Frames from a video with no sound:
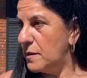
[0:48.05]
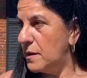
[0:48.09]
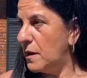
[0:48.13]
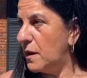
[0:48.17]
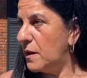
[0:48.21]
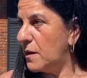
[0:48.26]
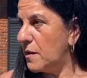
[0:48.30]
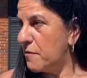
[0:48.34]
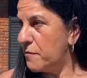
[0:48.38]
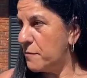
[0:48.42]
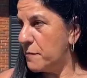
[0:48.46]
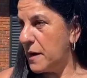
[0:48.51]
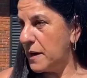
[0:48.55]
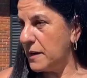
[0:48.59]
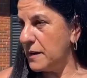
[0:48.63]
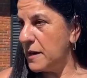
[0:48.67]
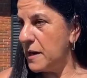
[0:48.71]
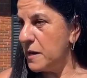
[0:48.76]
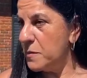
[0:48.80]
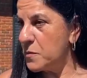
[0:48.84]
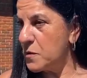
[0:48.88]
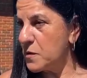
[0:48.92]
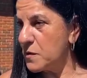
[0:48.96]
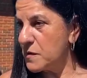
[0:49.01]
lot of my
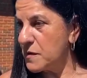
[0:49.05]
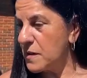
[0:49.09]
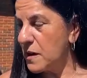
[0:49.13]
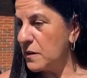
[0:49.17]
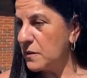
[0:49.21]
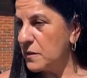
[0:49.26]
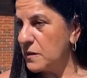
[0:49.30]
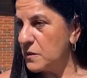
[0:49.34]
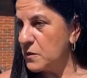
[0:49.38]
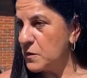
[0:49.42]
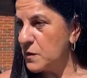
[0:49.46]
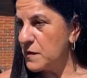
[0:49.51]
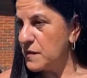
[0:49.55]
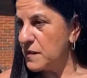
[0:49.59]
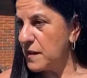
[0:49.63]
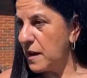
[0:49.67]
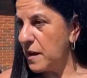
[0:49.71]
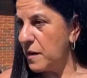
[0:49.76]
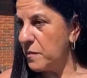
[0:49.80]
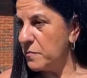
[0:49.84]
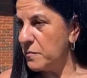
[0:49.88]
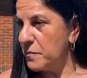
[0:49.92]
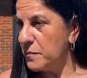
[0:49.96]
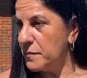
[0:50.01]
neighbors are in the
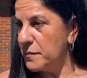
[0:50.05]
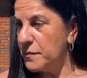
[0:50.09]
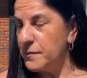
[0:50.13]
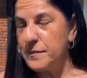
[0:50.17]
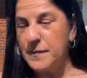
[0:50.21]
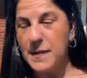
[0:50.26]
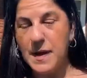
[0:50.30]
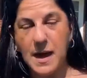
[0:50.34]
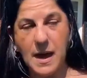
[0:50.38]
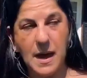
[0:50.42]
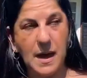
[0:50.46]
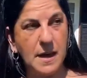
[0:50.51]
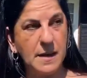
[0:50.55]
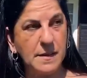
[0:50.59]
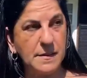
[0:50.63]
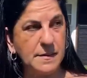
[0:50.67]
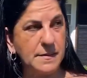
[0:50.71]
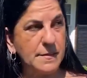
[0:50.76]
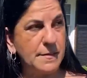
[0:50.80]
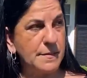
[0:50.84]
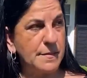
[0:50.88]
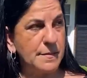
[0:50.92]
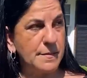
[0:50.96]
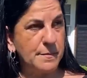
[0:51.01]
same
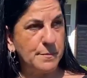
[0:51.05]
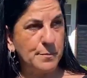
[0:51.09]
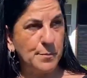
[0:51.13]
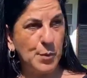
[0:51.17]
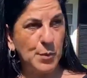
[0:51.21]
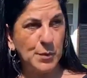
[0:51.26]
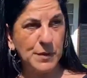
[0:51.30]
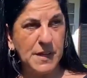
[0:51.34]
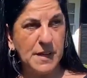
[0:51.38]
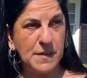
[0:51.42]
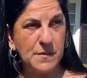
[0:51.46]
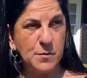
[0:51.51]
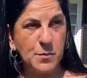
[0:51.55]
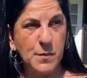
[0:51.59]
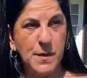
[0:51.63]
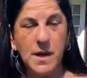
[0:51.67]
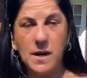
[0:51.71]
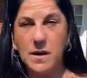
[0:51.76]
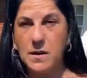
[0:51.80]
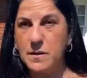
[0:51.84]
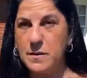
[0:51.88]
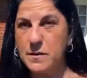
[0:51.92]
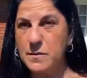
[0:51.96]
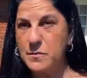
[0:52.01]
as both as
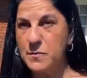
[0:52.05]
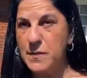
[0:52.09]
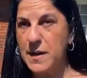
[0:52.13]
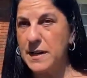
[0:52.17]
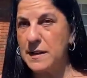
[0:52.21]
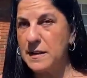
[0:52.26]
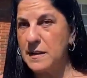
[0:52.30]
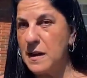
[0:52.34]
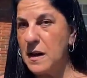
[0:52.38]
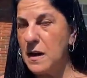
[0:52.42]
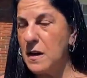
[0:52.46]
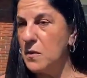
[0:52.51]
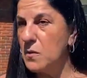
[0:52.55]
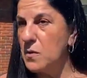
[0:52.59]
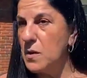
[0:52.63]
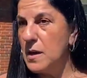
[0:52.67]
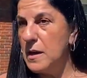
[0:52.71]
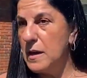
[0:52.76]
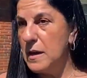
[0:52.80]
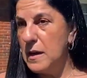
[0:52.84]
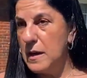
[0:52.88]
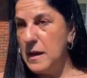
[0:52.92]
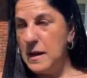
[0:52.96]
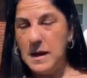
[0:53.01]
we are right now.
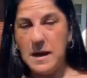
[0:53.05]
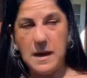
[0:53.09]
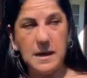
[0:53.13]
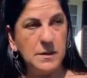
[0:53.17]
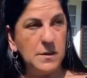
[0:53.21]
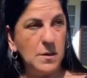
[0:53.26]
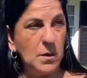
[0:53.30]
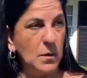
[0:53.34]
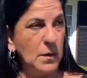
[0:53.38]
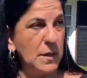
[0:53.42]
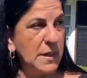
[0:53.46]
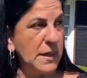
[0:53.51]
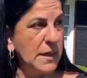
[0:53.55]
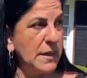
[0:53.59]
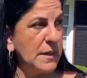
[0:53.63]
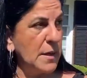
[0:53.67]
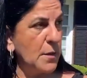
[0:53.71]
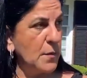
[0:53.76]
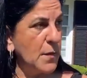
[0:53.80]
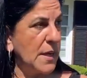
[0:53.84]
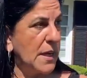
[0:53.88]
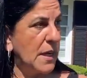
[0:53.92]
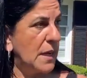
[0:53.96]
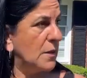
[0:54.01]
And the only thing
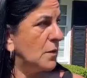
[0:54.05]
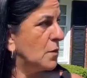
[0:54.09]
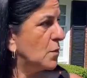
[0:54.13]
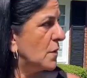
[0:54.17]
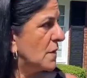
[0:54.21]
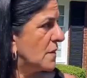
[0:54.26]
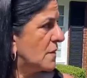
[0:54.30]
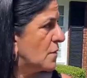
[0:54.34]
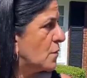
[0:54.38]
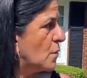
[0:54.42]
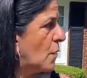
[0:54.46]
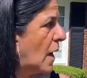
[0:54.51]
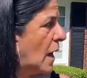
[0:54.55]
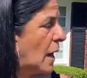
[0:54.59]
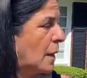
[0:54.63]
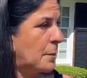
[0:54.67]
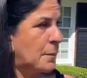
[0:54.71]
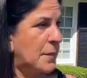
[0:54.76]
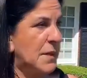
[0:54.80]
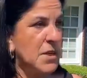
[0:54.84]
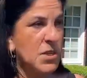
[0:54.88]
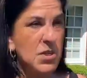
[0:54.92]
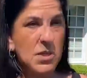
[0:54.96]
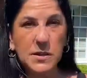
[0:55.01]
that we can do is to help
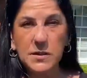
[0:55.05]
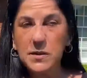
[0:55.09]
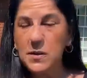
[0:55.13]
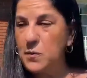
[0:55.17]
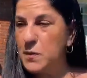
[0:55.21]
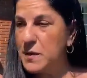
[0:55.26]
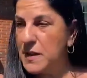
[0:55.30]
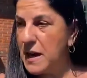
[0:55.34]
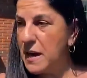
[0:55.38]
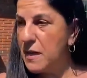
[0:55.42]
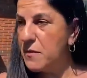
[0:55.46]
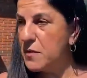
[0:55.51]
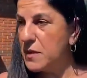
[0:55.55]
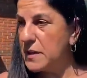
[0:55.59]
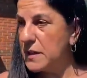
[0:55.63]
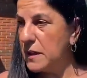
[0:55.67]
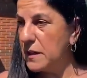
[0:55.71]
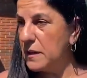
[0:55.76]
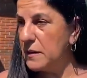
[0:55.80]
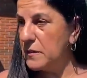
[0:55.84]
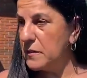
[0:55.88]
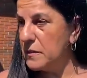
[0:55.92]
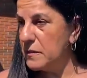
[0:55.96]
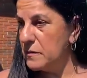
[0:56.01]
each other with
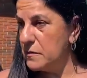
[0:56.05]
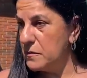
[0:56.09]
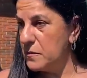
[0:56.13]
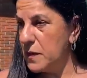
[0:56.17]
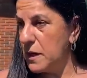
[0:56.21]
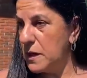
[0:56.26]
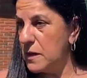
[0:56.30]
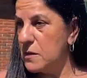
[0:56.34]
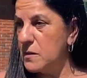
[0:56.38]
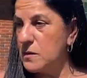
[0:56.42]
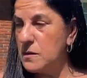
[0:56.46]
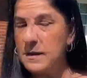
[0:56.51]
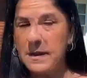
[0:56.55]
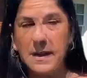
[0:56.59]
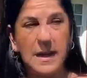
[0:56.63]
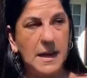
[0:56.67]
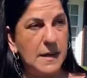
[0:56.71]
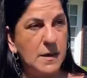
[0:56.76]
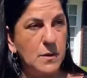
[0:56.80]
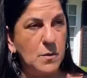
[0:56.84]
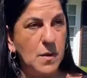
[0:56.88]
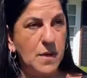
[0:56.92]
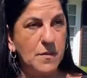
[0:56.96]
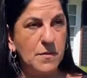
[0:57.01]
everything we could,
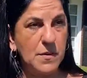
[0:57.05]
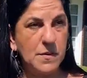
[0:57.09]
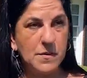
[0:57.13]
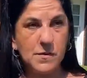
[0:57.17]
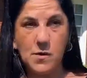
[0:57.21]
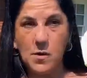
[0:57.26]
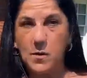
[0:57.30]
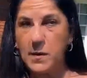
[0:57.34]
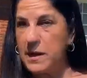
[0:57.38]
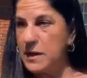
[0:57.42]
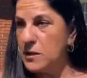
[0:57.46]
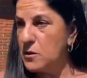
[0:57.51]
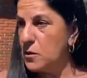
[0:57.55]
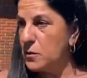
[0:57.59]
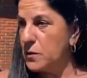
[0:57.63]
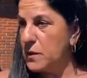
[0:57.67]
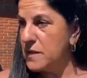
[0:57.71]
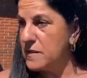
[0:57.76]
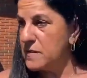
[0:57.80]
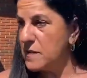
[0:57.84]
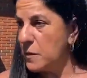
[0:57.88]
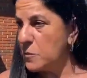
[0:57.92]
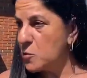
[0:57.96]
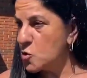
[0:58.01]
like whoever's going
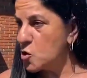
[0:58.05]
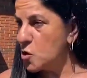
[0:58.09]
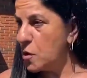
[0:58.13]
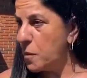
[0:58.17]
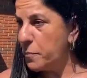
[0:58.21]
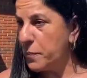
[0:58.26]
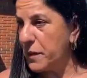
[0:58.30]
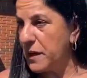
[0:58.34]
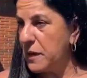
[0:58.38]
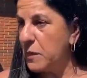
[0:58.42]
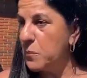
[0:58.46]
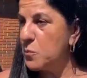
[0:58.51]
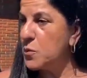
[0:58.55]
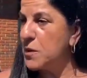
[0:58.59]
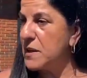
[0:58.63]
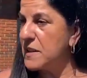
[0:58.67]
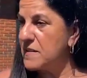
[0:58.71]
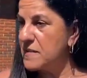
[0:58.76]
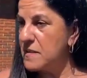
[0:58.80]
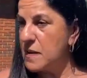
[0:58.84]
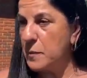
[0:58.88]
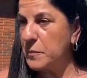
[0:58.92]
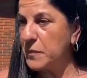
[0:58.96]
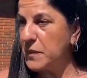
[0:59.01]
doing some shopping, bring
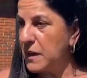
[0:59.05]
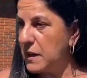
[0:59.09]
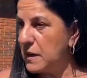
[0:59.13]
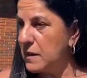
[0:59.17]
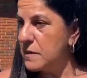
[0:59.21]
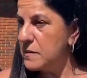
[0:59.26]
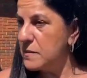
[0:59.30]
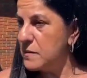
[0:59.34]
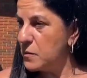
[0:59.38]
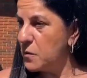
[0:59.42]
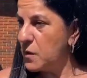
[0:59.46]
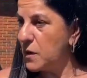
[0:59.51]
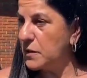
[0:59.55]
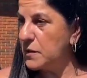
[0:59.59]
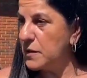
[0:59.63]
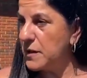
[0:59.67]
something to one